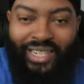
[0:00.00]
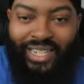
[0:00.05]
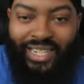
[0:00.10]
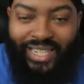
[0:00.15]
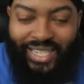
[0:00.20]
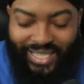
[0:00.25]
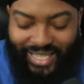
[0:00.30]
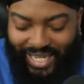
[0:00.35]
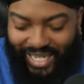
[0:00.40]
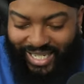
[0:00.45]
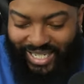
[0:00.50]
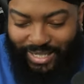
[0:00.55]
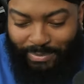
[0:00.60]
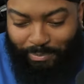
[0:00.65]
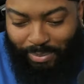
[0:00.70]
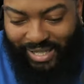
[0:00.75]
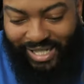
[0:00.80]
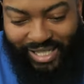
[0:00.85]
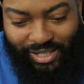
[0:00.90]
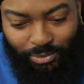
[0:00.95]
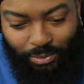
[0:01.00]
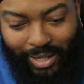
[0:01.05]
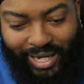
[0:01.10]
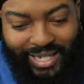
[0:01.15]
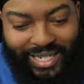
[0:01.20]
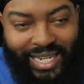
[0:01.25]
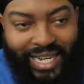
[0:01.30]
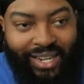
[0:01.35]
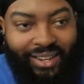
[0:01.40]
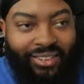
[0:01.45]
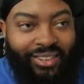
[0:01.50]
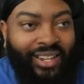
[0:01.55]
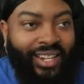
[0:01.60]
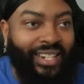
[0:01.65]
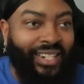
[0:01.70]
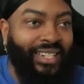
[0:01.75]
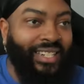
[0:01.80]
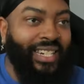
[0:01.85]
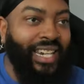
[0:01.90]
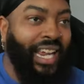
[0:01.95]
is at its peak right now.
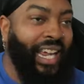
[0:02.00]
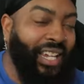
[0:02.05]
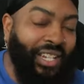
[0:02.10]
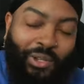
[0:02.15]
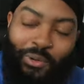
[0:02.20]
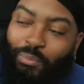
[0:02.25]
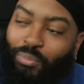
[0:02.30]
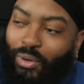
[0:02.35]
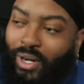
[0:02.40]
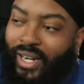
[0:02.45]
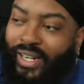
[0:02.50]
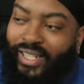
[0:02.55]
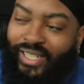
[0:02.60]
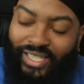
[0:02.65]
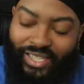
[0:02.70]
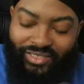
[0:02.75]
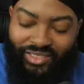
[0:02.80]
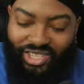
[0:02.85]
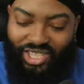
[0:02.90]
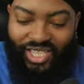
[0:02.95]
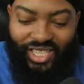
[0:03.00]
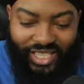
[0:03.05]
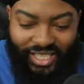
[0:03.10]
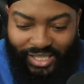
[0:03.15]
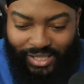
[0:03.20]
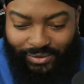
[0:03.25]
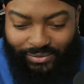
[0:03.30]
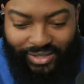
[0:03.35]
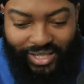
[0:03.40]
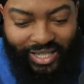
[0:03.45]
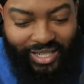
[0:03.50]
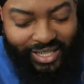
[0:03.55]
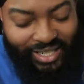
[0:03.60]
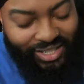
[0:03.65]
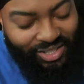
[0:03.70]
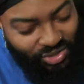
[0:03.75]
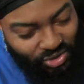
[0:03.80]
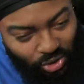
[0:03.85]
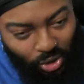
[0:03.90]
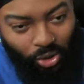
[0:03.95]
Daniel Bryan achieved his
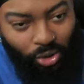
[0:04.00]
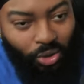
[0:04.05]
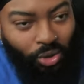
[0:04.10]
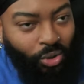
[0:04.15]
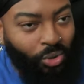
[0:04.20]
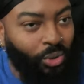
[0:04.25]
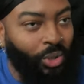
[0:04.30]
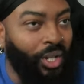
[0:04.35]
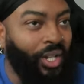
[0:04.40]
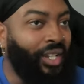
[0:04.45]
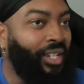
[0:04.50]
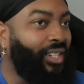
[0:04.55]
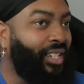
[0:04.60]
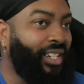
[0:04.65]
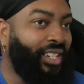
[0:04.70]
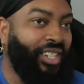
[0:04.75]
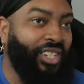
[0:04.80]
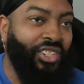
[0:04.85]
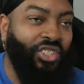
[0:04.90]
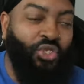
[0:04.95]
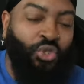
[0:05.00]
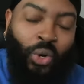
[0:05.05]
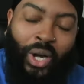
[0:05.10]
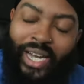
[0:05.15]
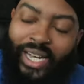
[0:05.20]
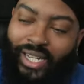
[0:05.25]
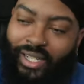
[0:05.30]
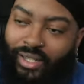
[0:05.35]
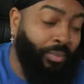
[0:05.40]
goal. This is great.